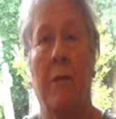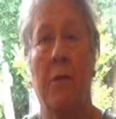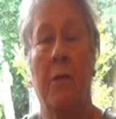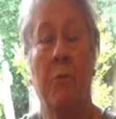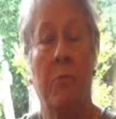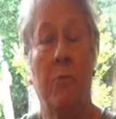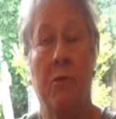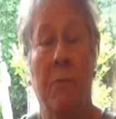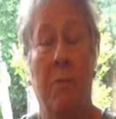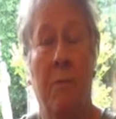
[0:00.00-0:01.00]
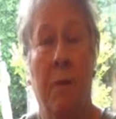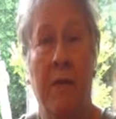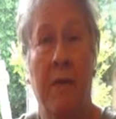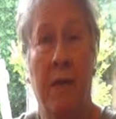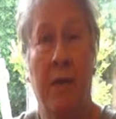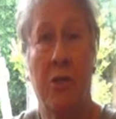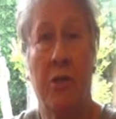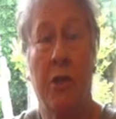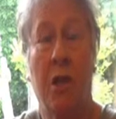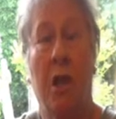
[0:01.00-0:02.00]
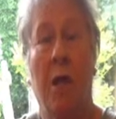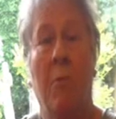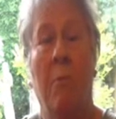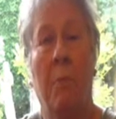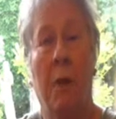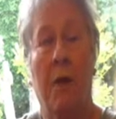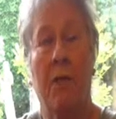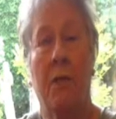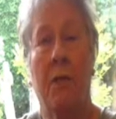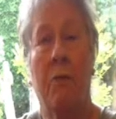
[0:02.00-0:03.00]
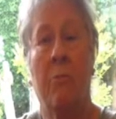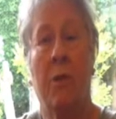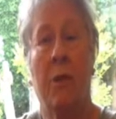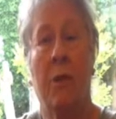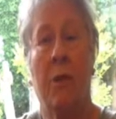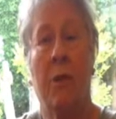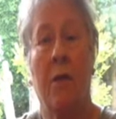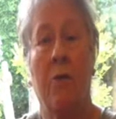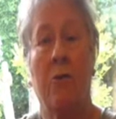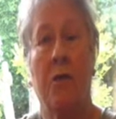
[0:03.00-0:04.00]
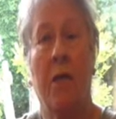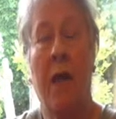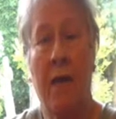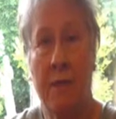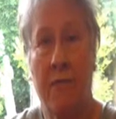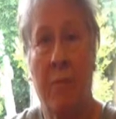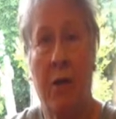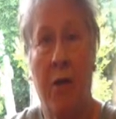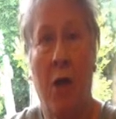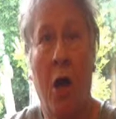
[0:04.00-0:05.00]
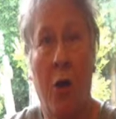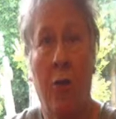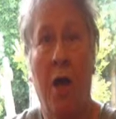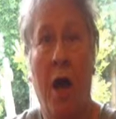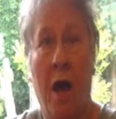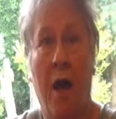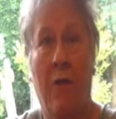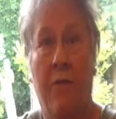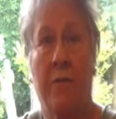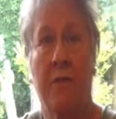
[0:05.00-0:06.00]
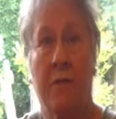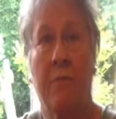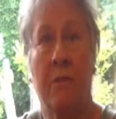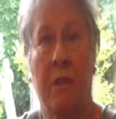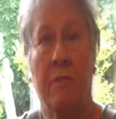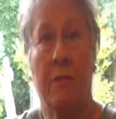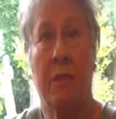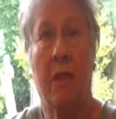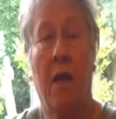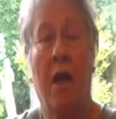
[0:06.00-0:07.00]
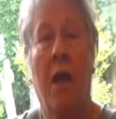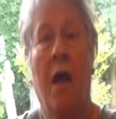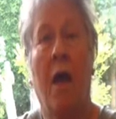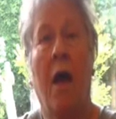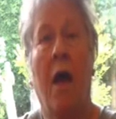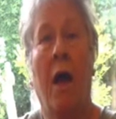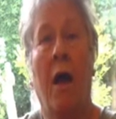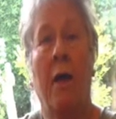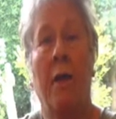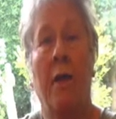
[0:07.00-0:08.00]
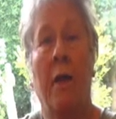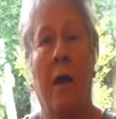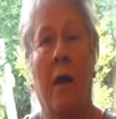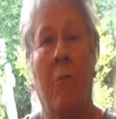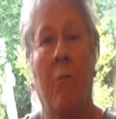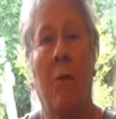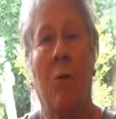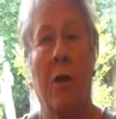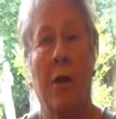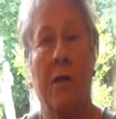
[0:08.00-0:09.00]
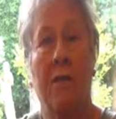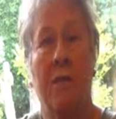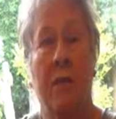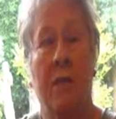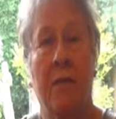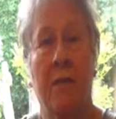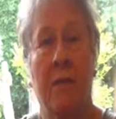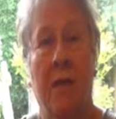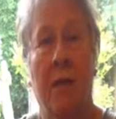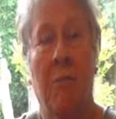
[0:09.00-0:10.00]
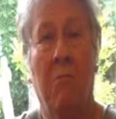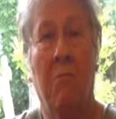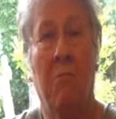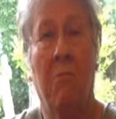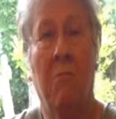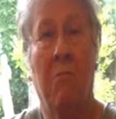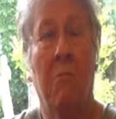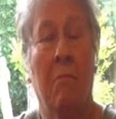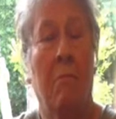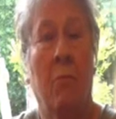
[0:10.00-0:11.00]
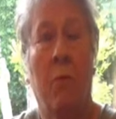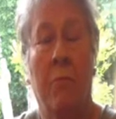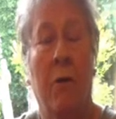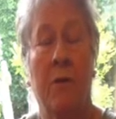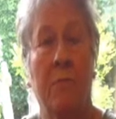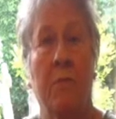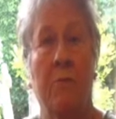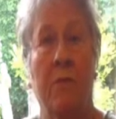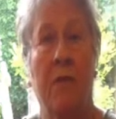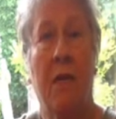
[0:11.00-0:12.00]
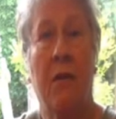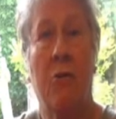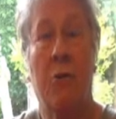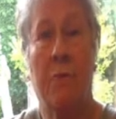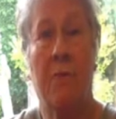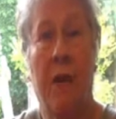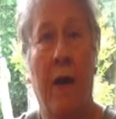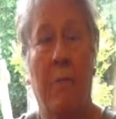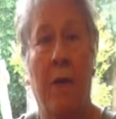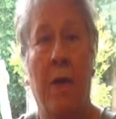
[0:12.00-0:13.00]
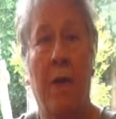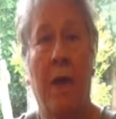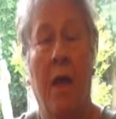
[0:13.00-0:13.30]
they did put me on some medication, but they were used to last for about an hour and a half sometimes. And all I can say is, when my husband was there or my family,